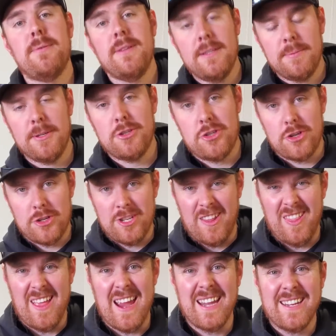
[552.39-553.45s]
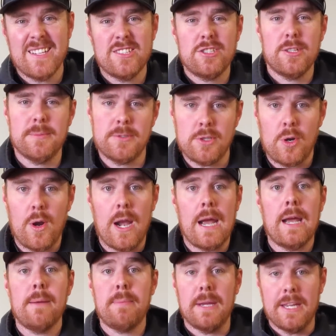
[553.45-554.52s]
please be sure to like,
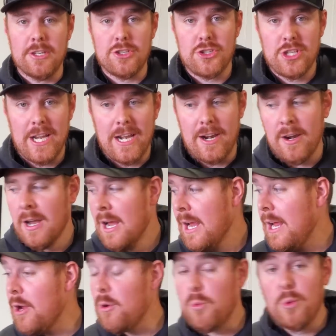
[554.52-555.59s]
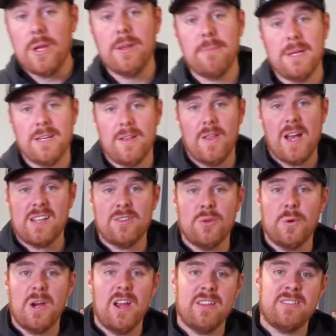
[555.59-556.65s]
subscribe, and share. It would really mean a lot
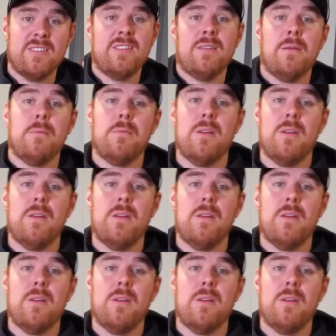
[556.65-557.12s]
to us.